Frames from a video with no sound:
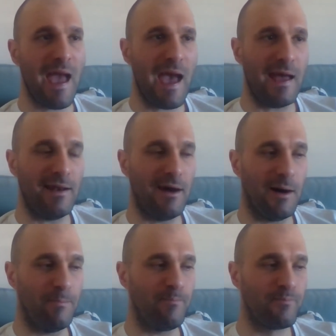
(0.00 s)
And
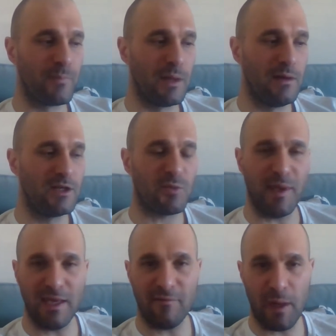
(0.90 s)
um,
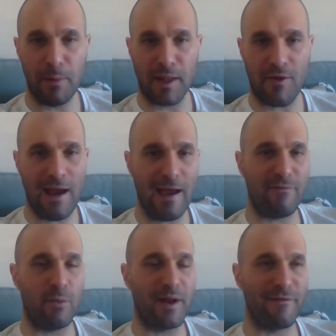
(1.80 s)
speaking of people that are half
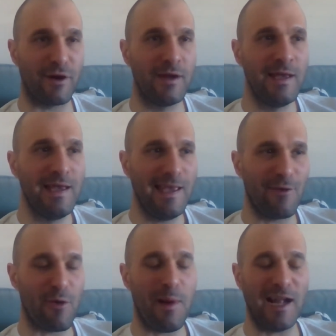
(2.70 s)
whatever, he
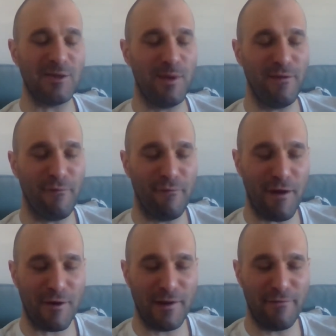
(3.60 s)
reminds me
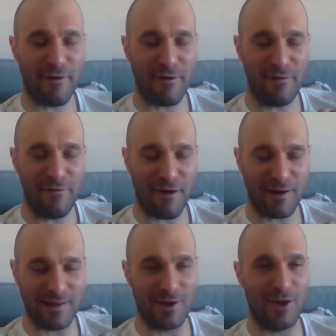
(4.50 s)
very, very,
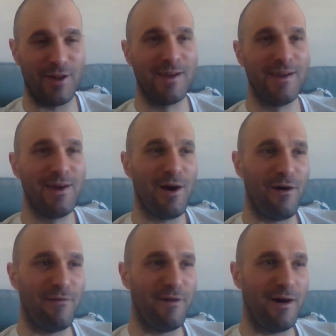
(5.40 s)
very little
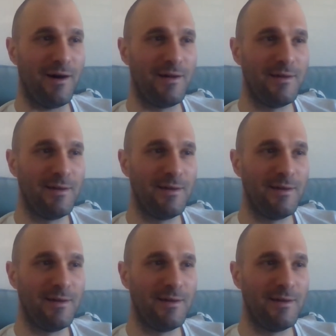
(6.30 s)
of uh,